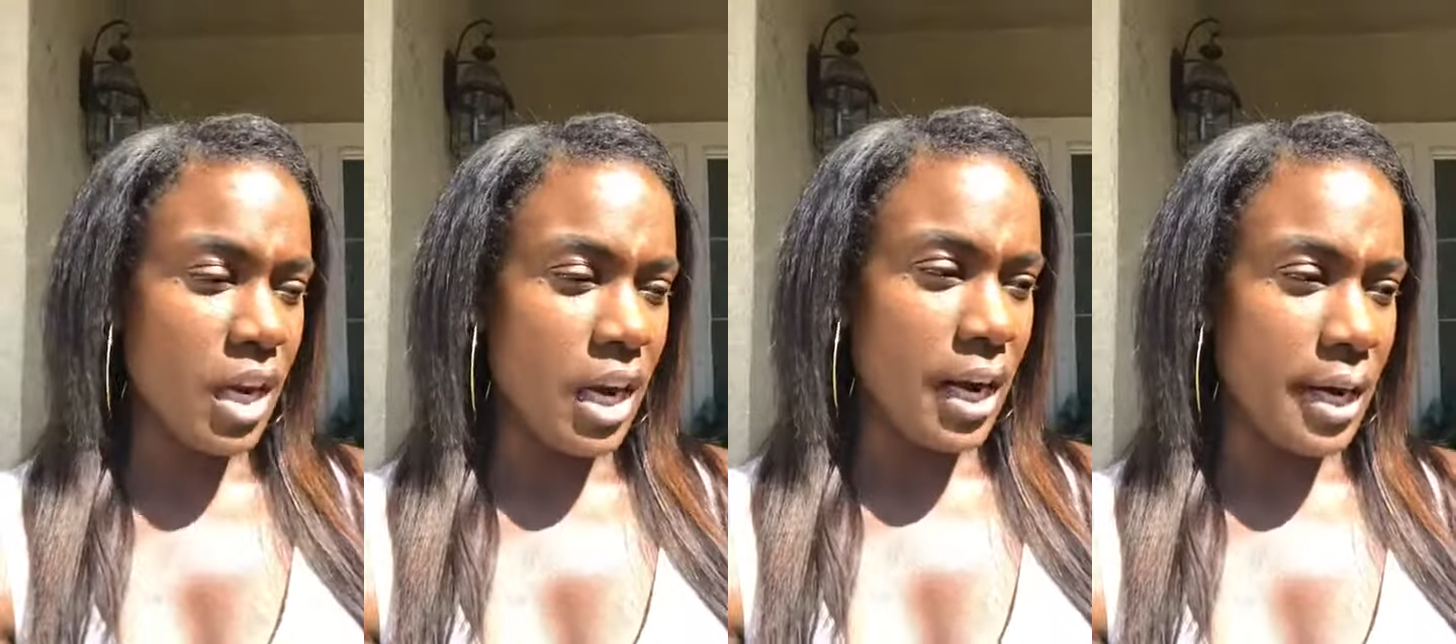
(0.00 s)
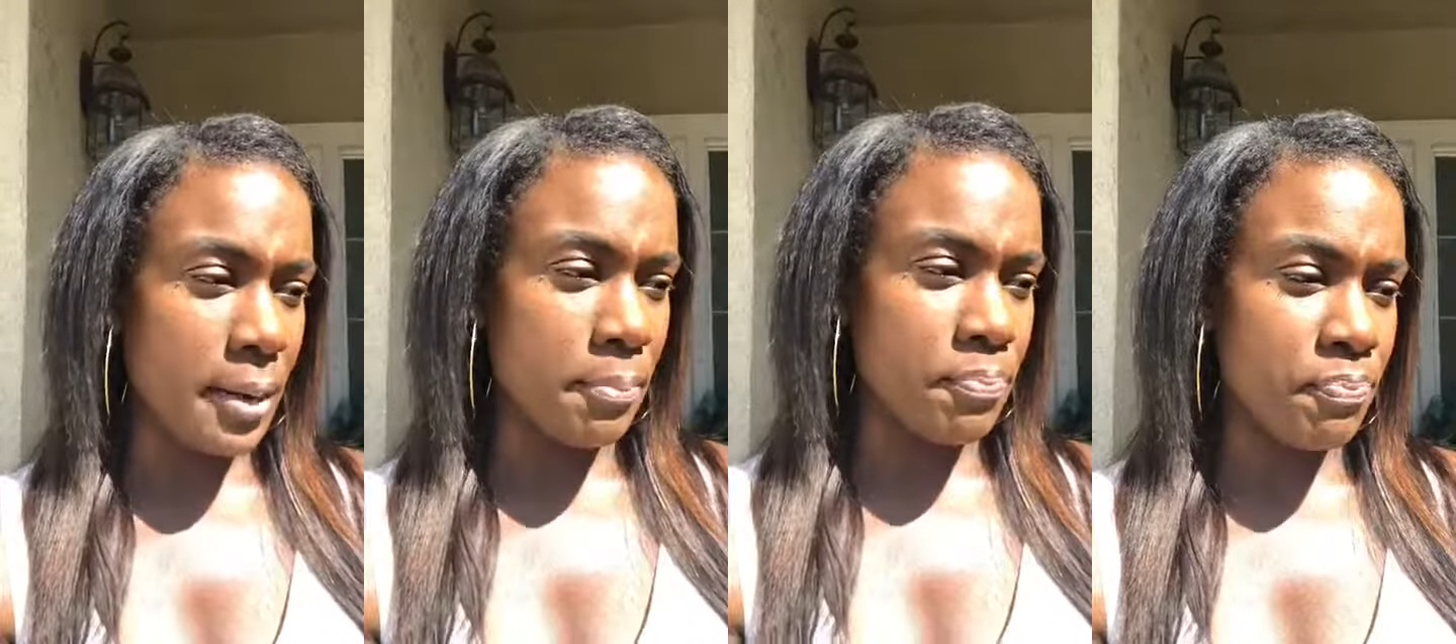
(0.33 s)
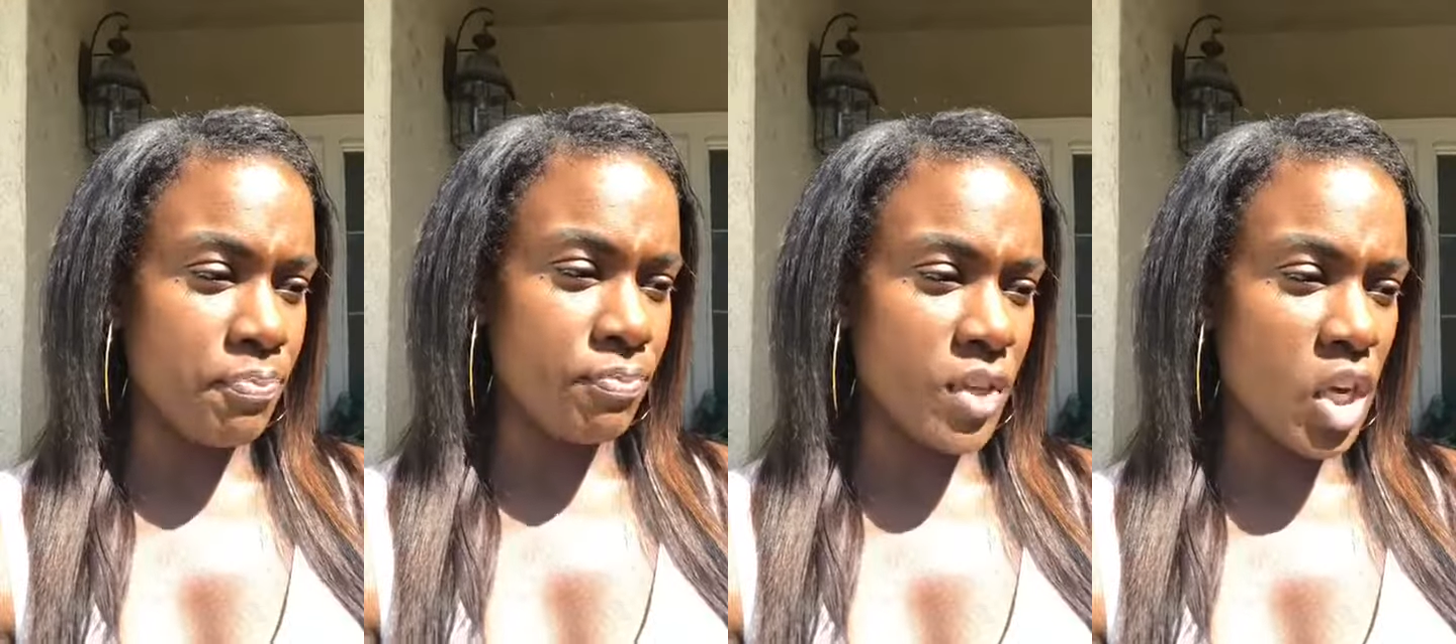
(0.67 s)
Um,
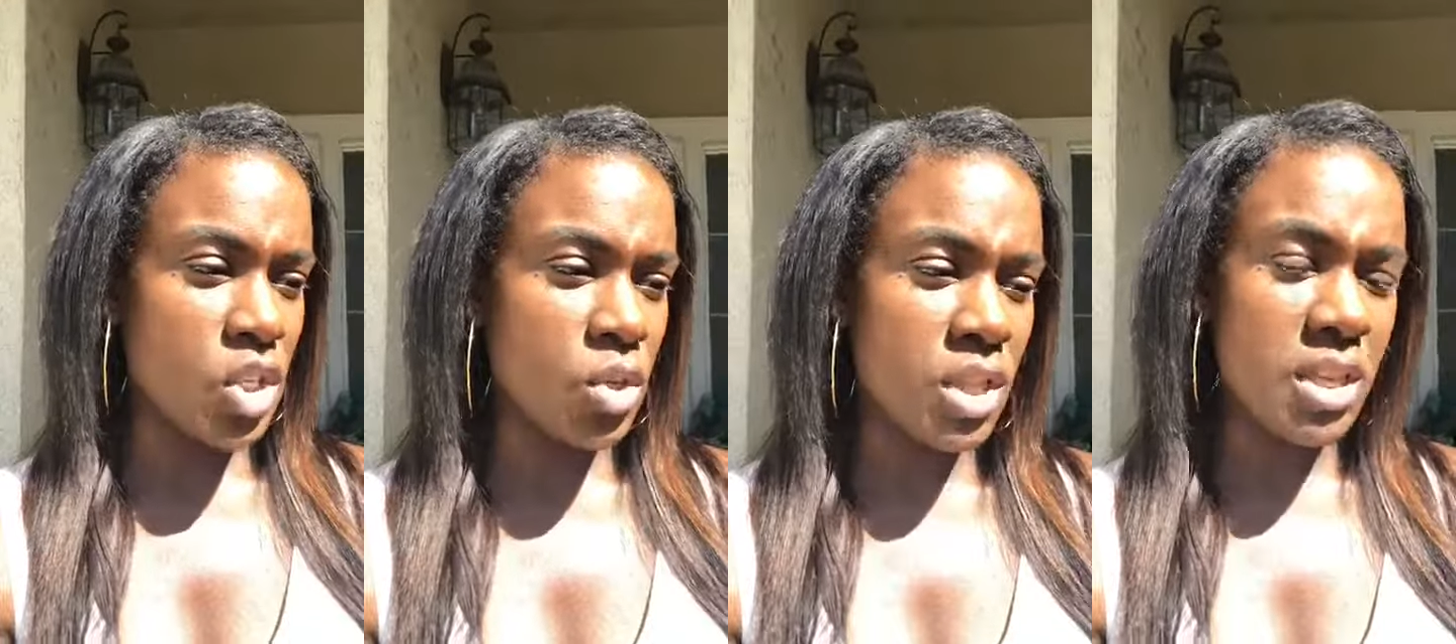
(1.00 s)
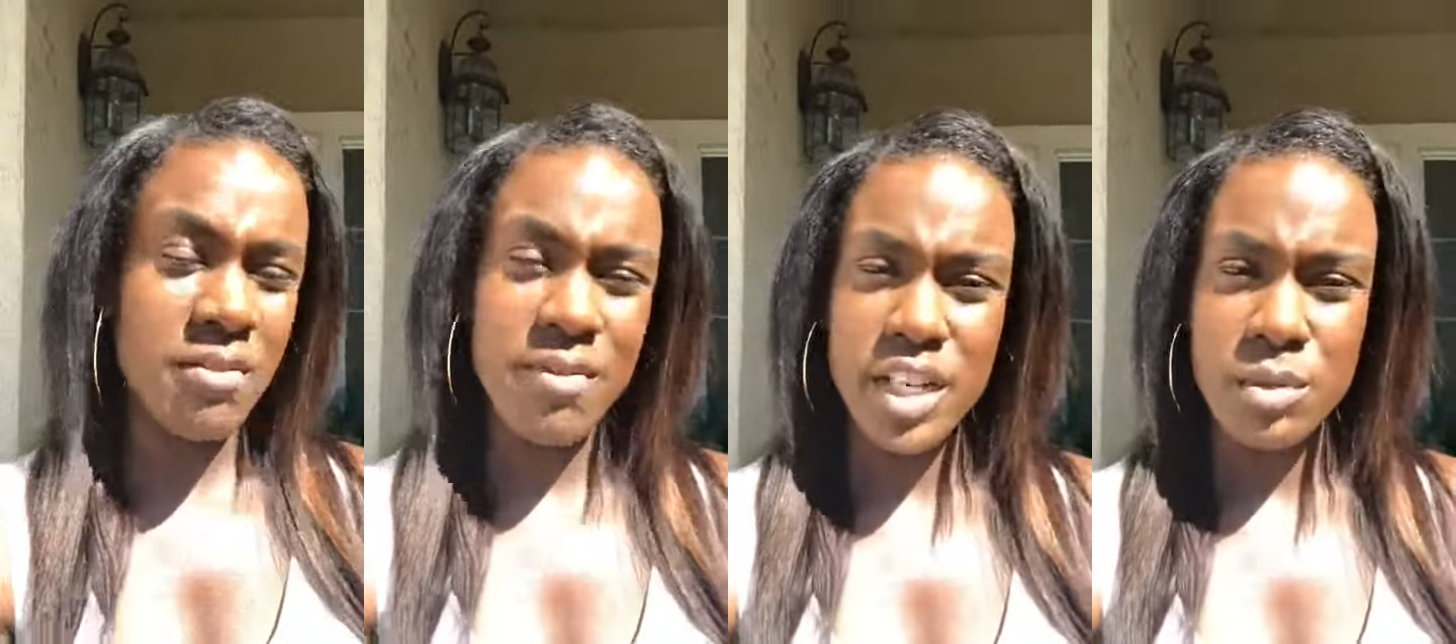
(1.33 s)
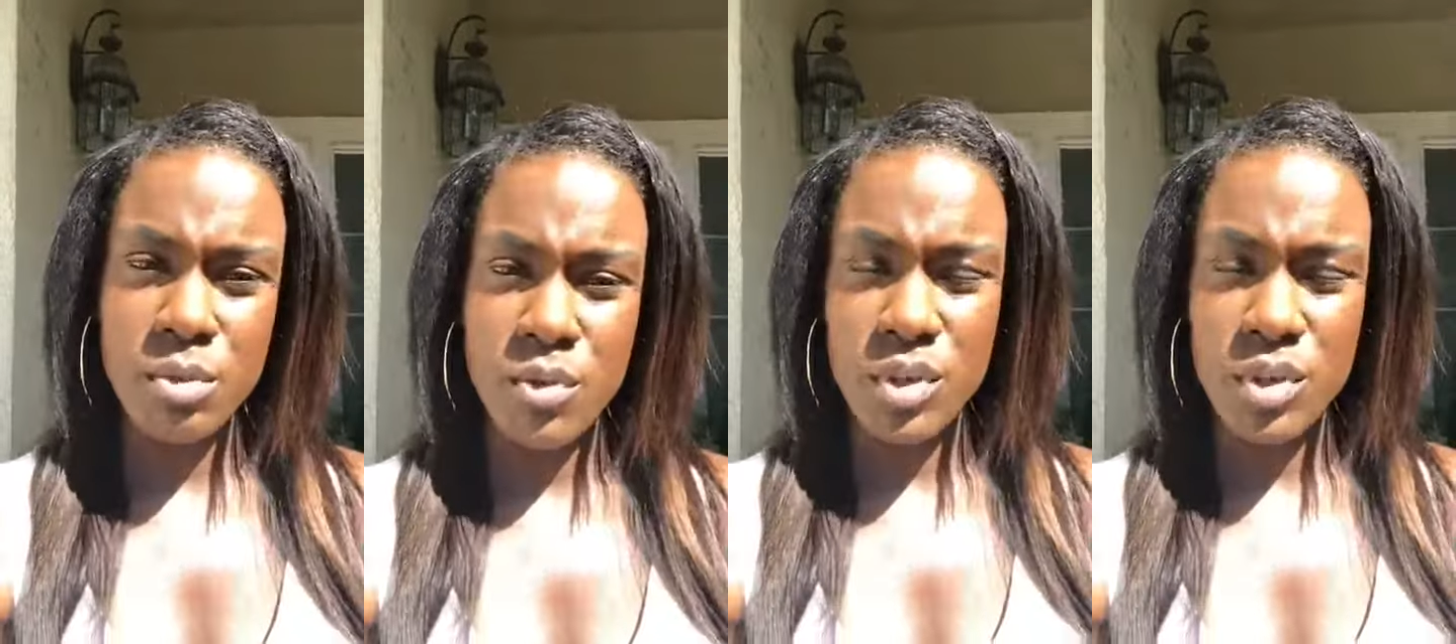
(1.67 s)
so the investment for